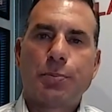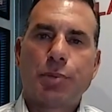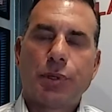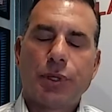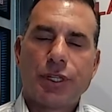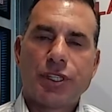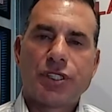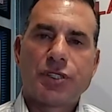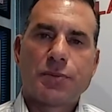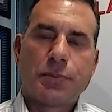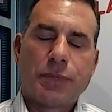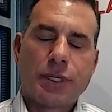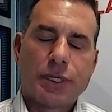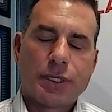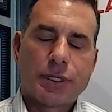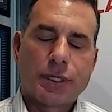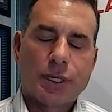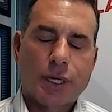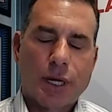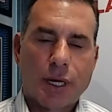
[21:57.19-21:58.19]
Police
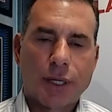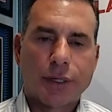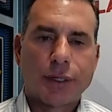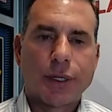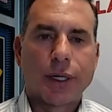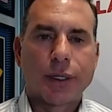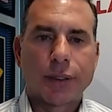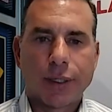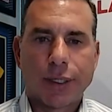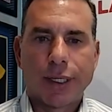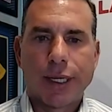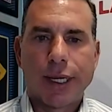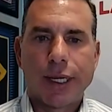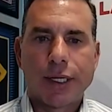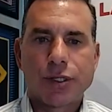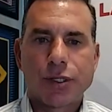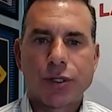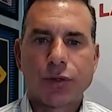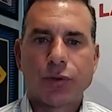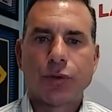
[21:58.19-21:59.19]
Misconduct
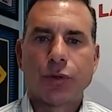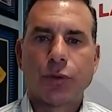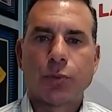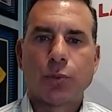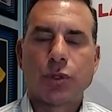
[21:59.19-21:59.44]
Litigation Group,